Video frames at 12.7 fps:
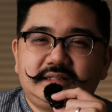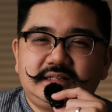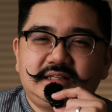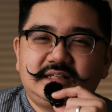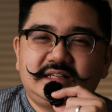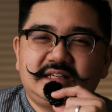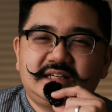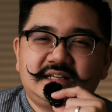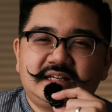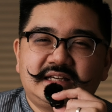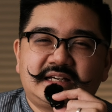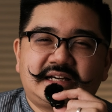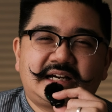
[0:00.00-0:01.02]

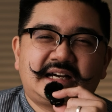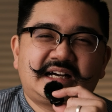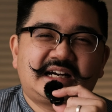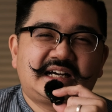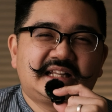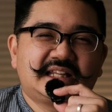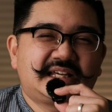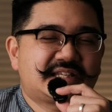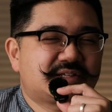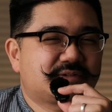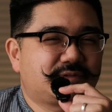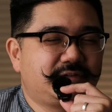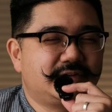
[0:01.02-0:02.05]
Yeah,
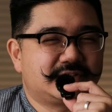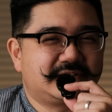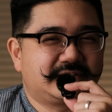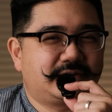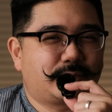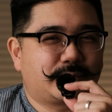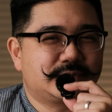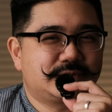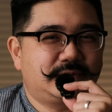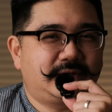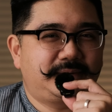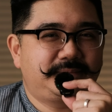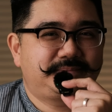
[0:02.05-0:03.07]
let's revisit
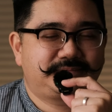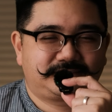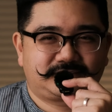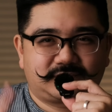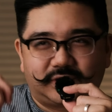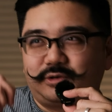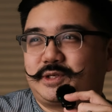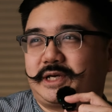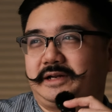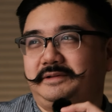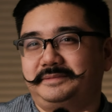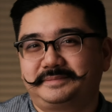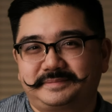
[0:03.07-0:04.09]
Gorgonzola. Cue title.